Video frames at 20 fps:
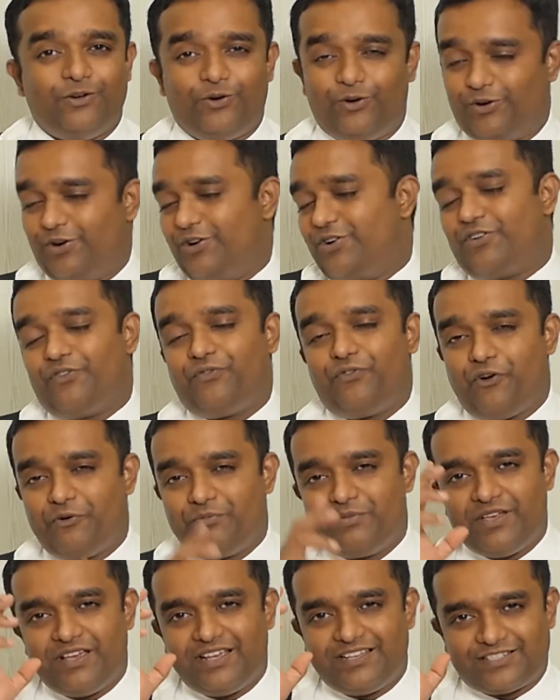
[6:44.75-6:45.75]

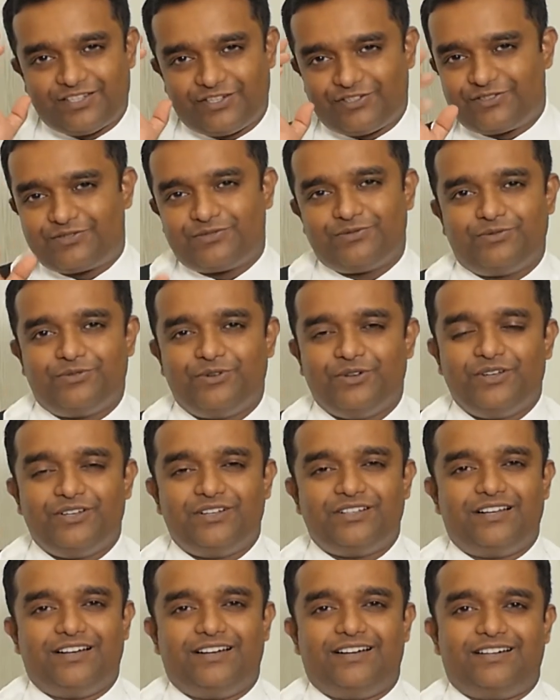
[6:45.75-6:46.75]
Odontophobia is a true
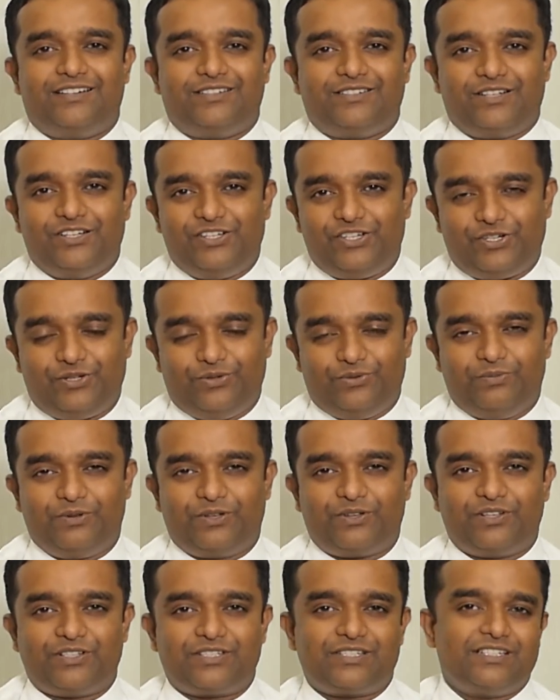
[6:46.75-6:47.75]
uh, issue,
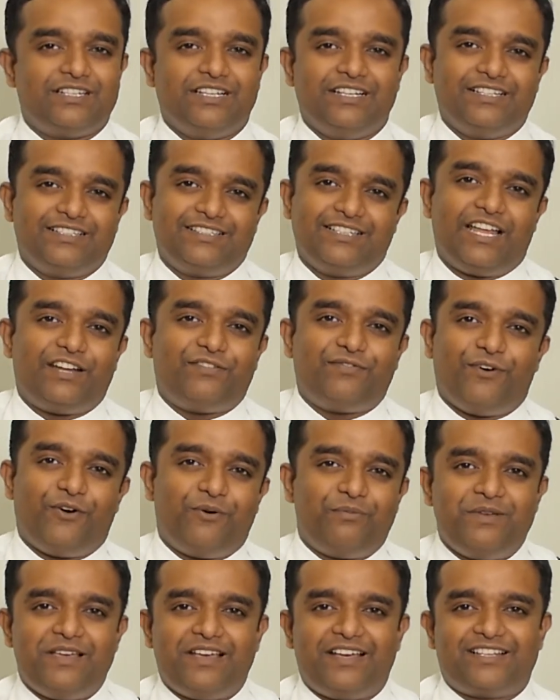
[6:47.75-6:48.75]
because that
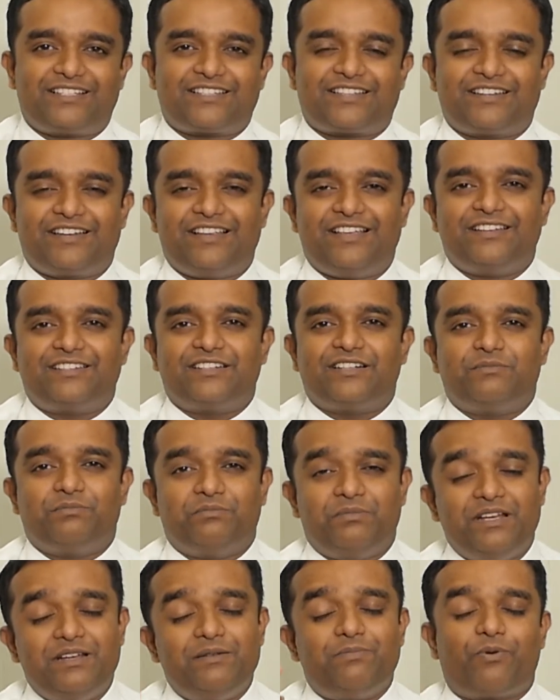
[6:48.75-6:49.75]
phobia has created
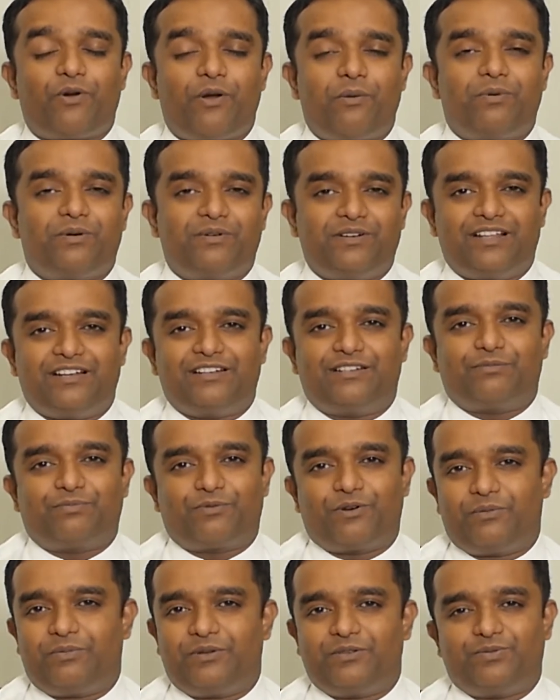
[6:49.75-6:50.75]
many problem, dental
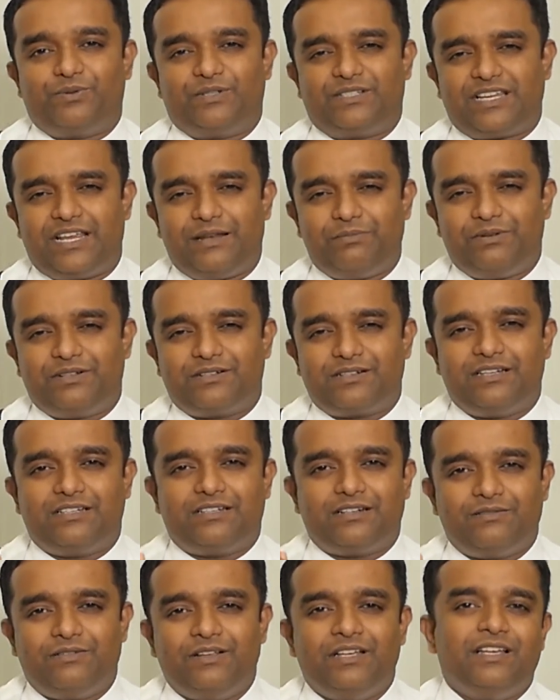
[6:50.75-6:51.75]
problems which can be
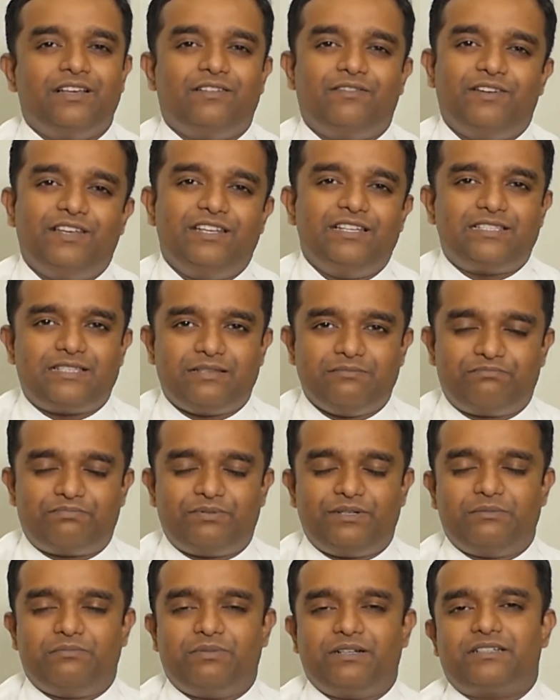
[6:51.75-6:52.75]
treated very
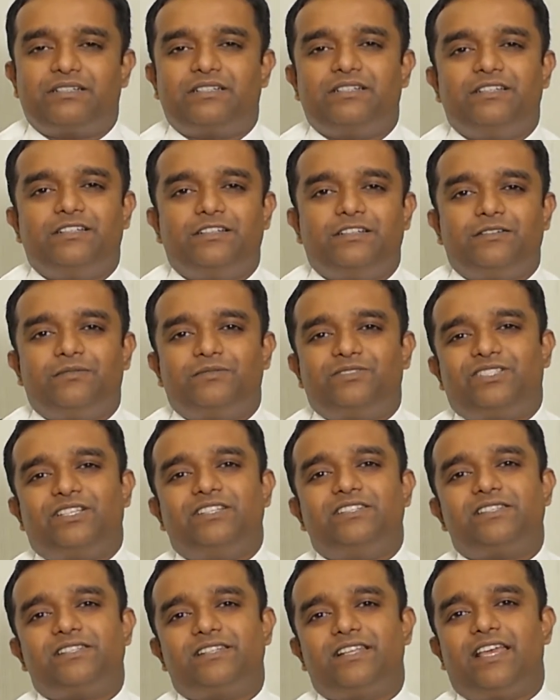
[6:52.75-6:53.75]
simply. But
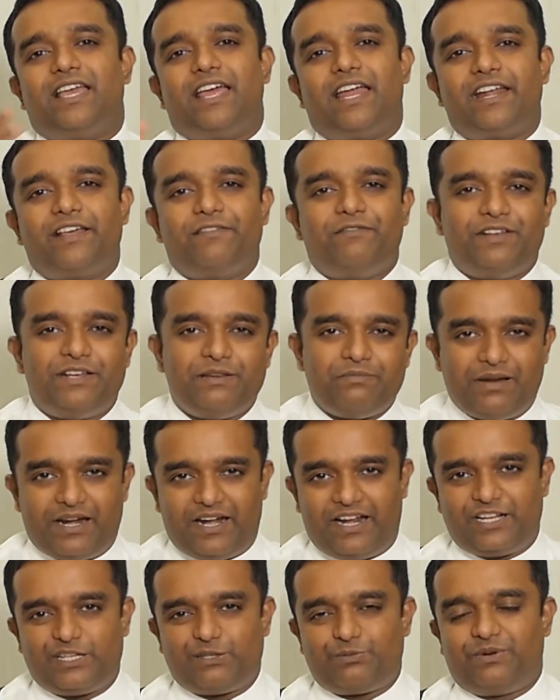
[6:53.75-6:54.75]
since they had a very
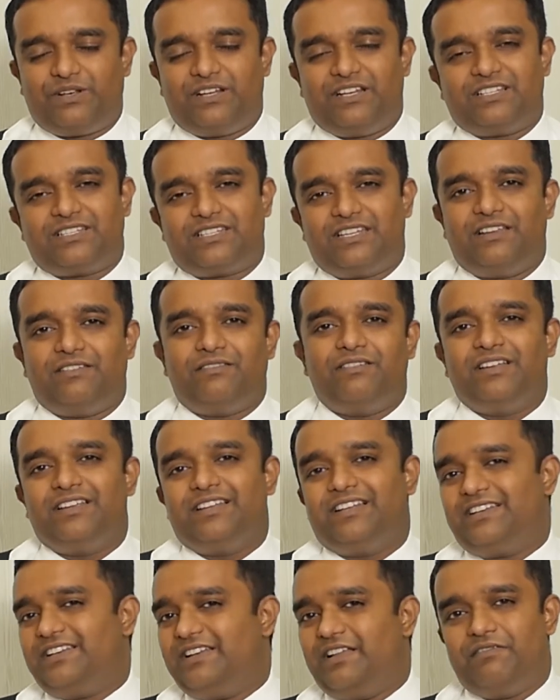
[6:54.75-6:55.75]
bad experience, they
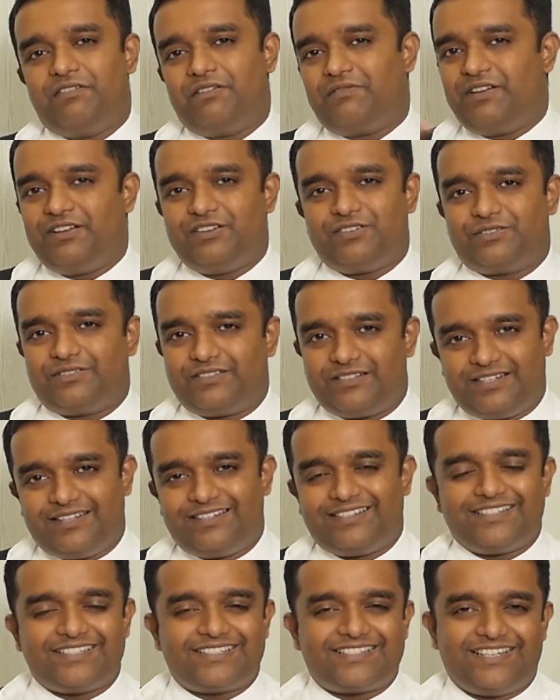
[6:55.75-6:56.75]
never went to the
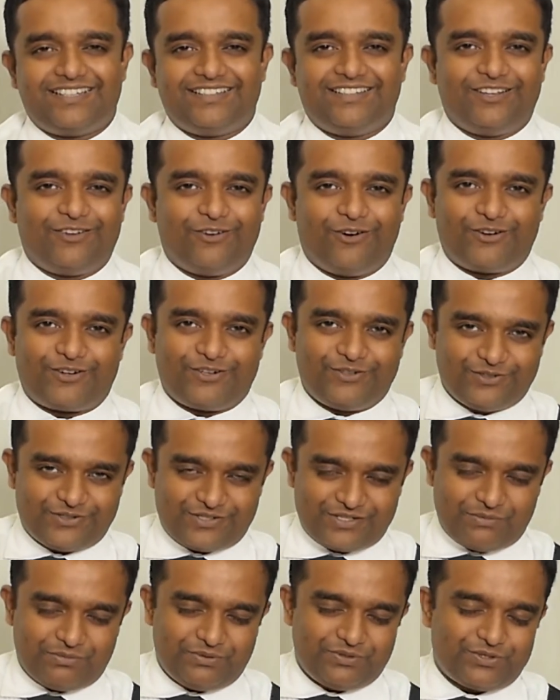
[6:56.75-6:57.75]
dentist and they got into
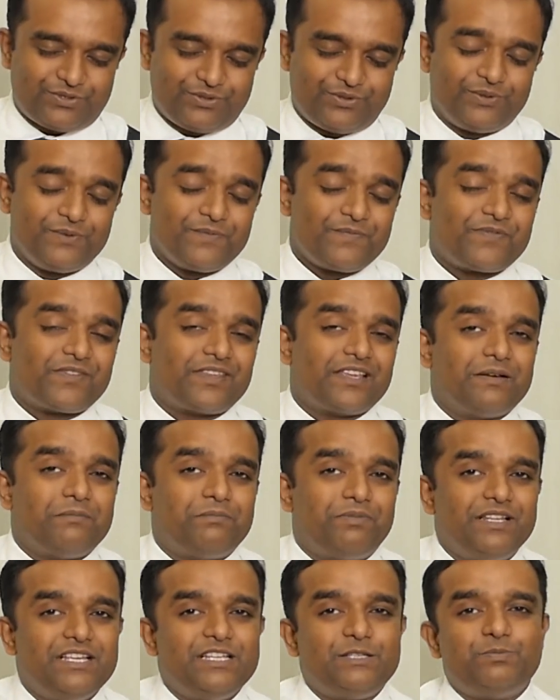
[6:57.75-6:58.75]
trouble. So
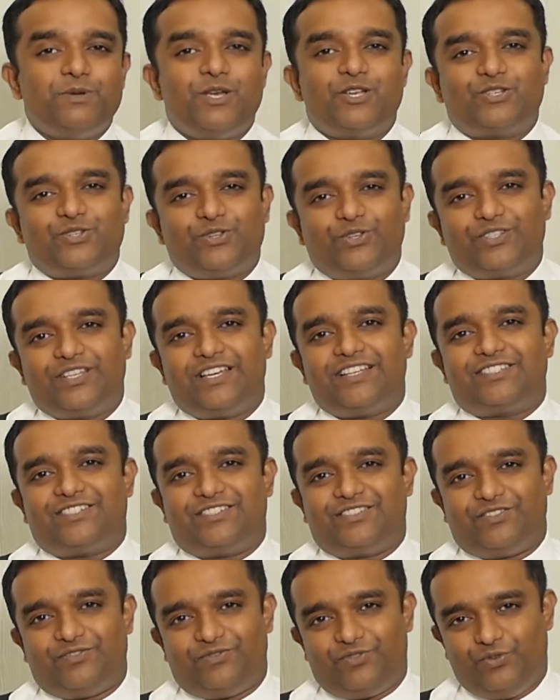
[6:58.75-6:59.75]
please make sure that
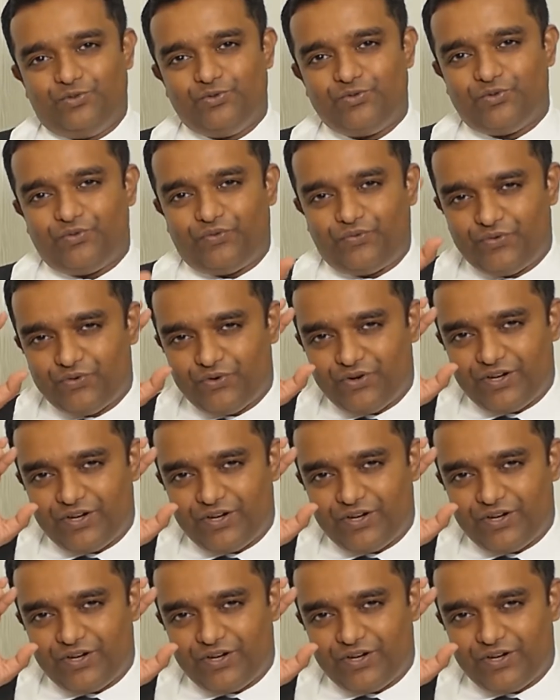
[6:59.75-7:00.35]
you, if you